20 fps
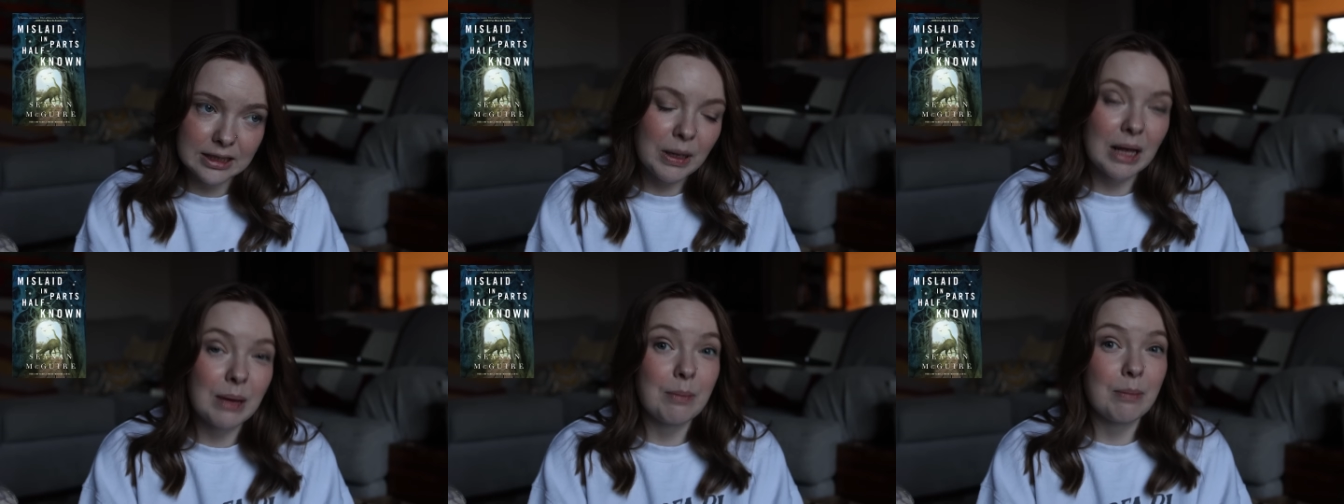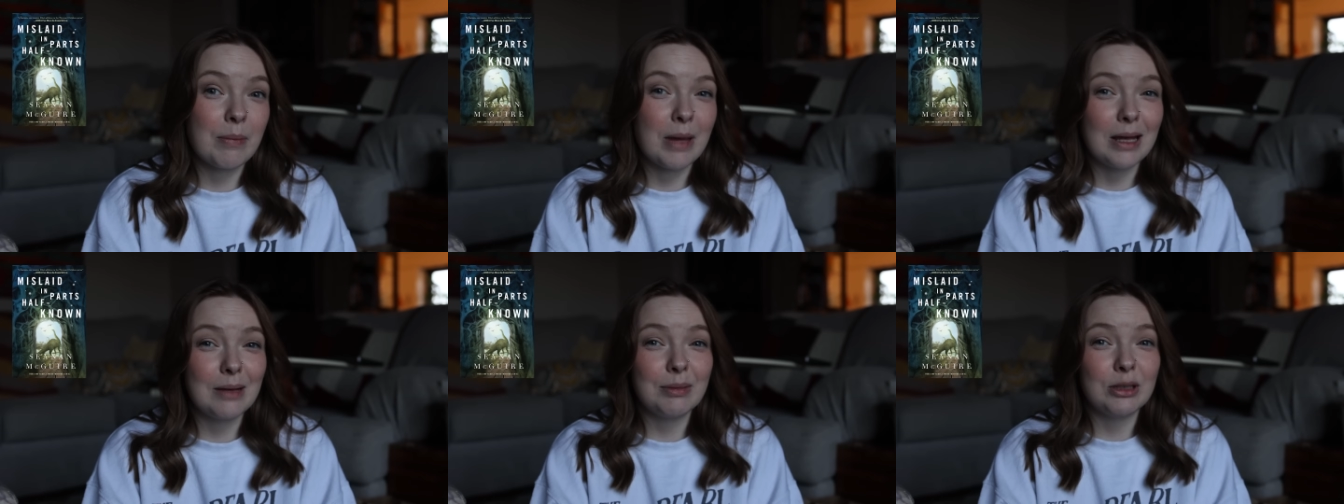but I
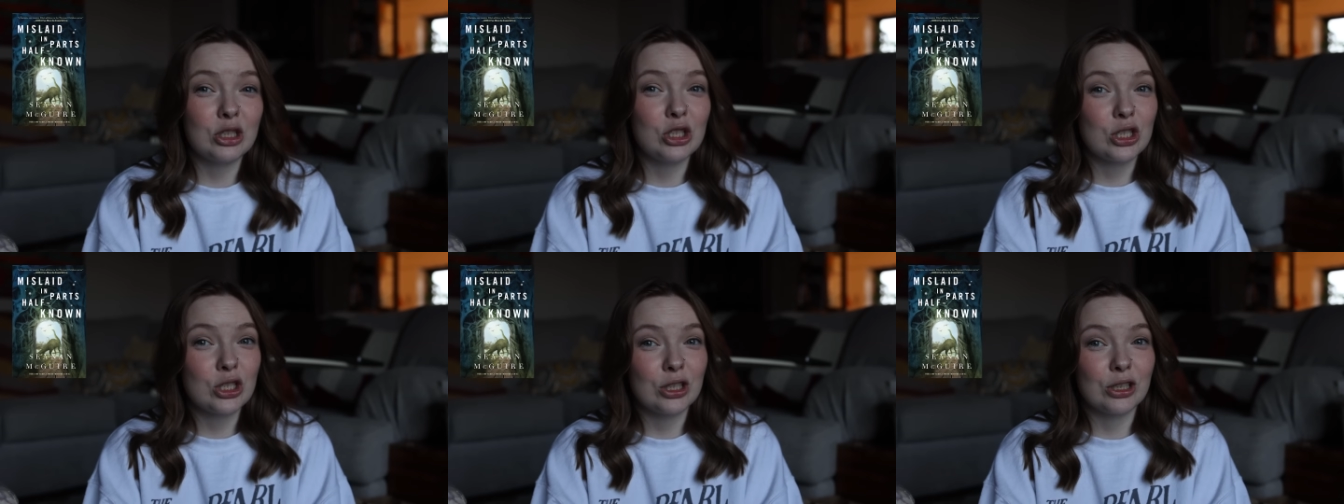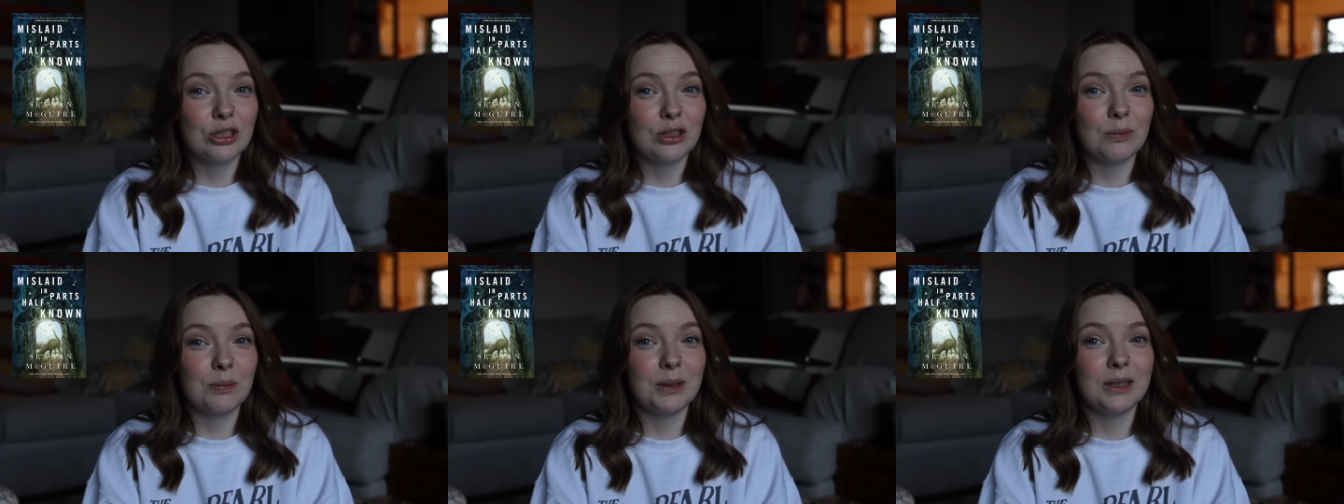maybe
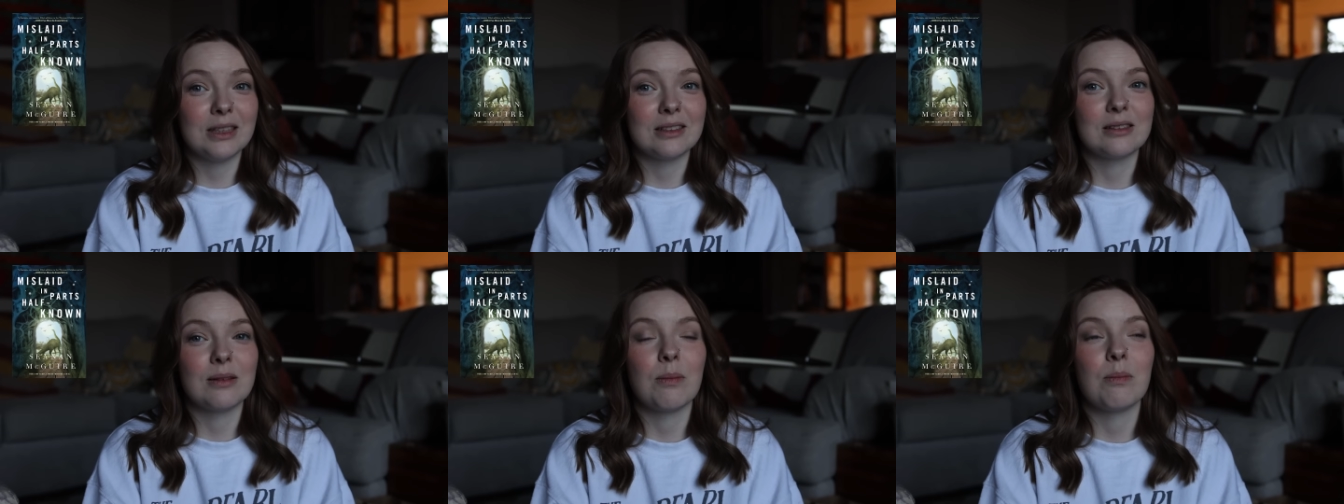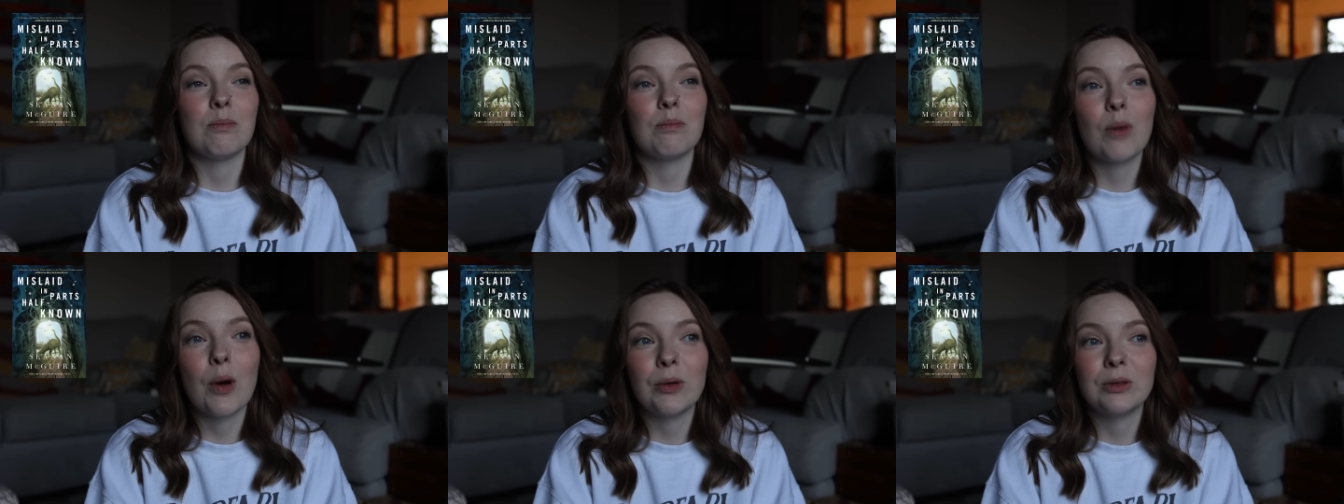should because
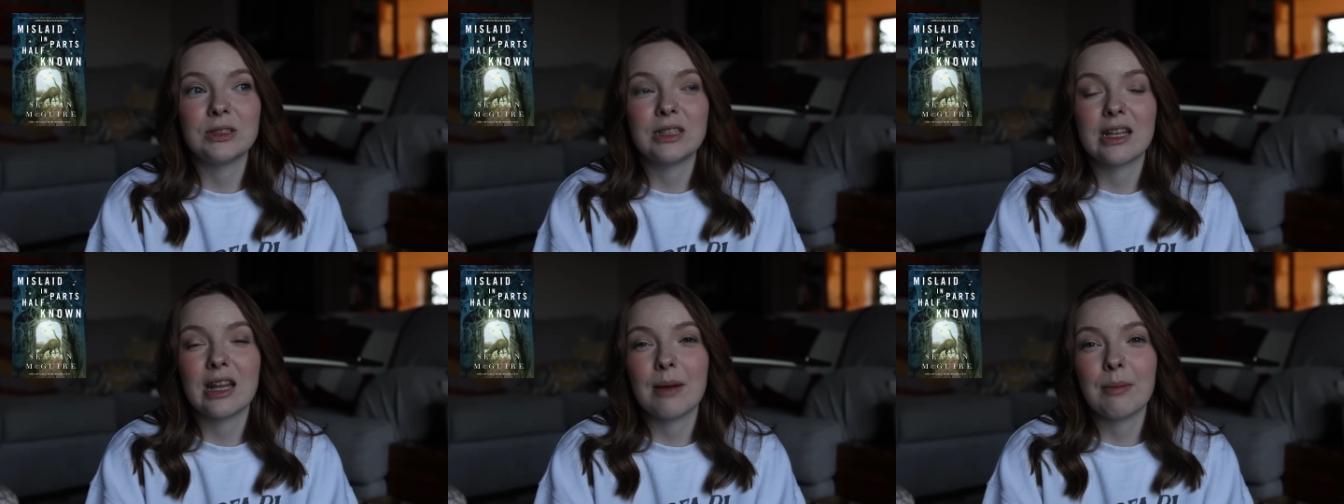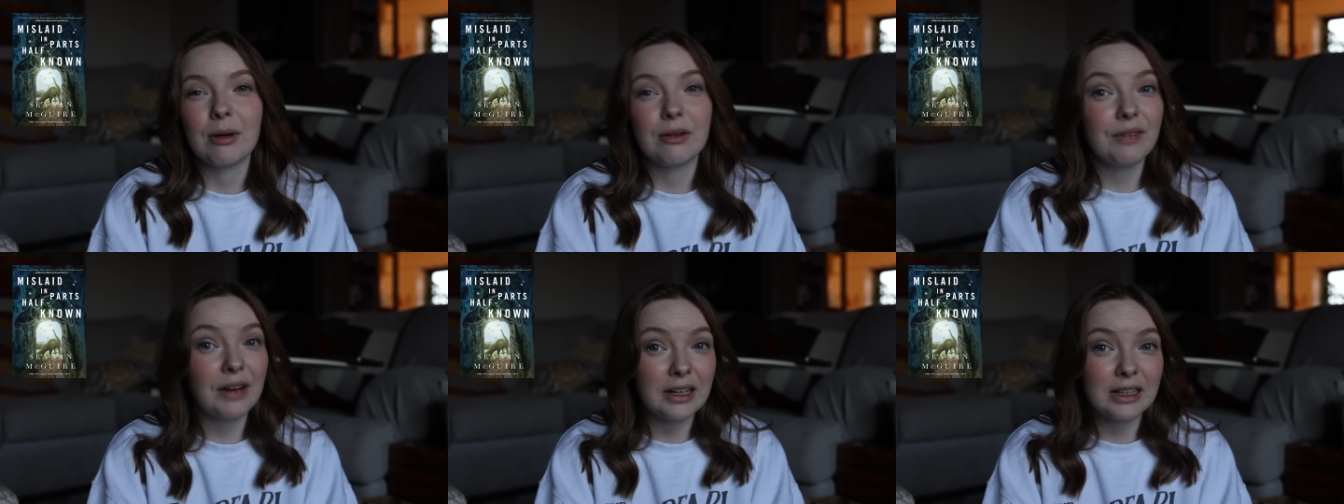most of
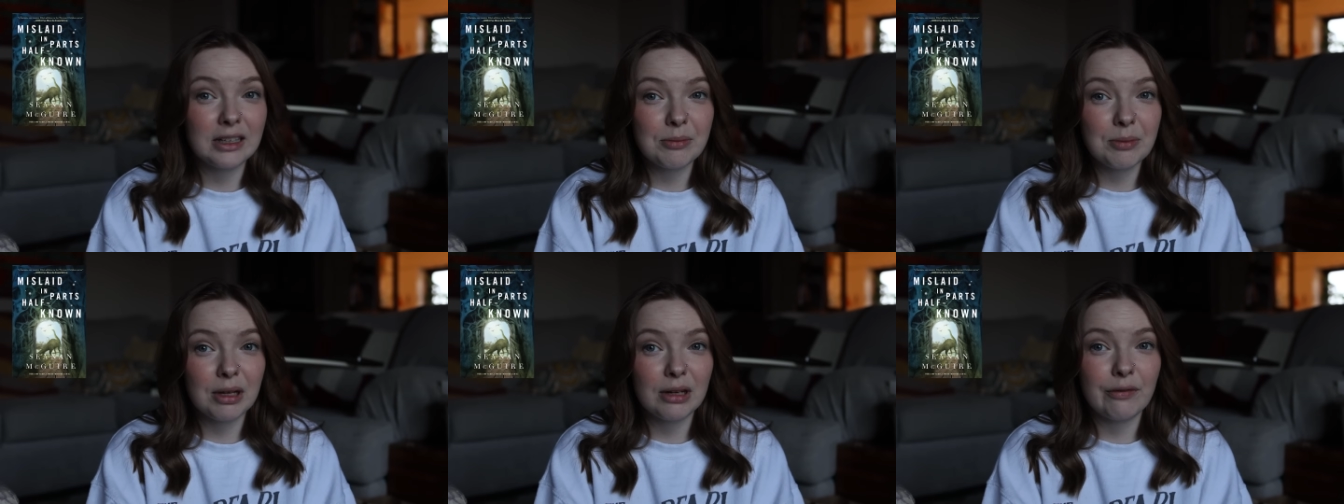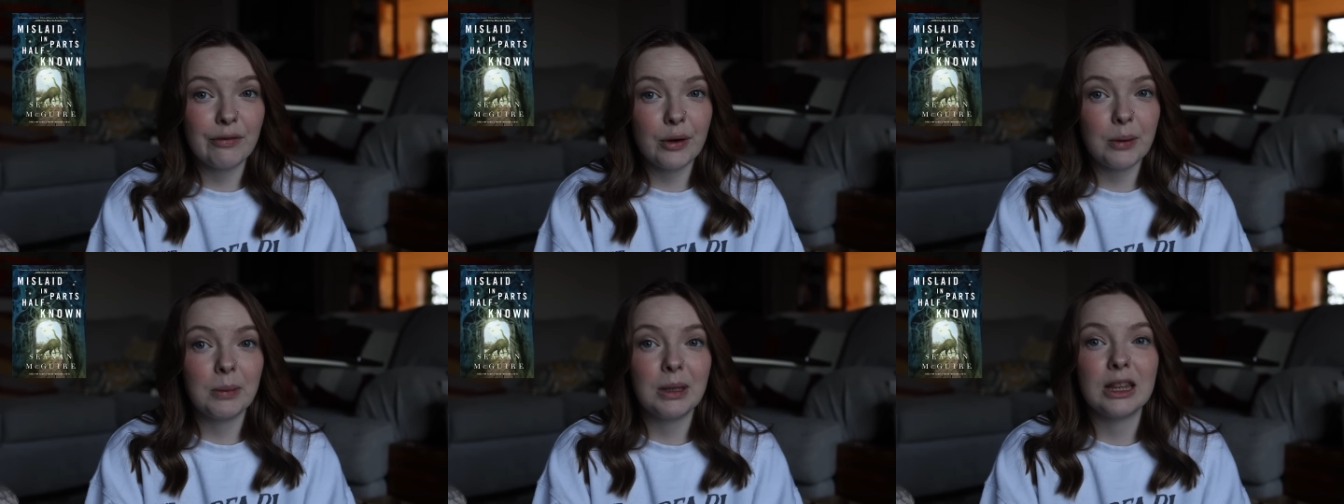them are very mid
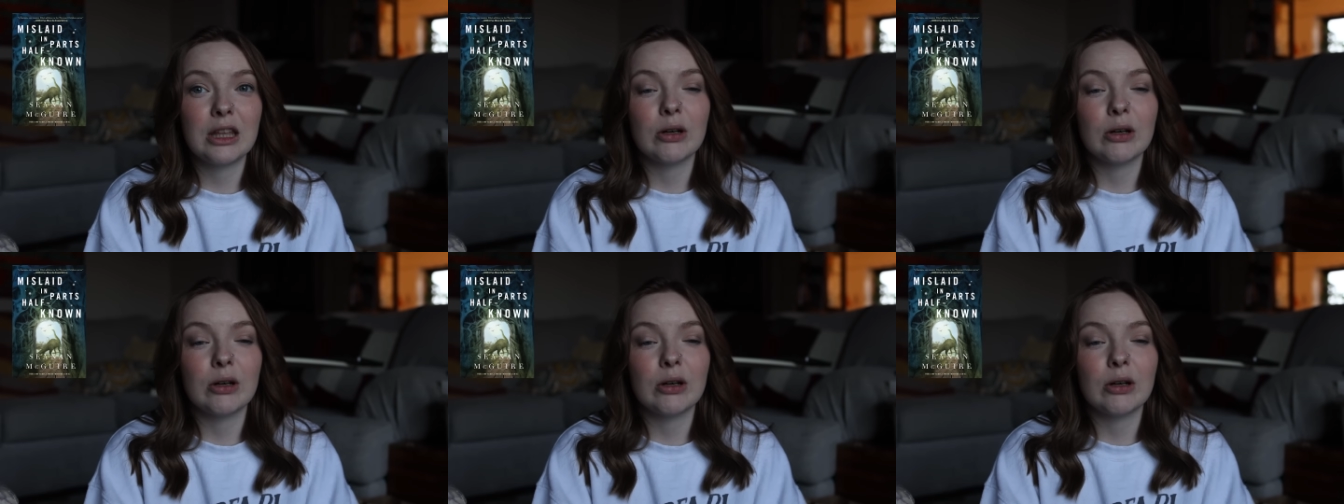for me.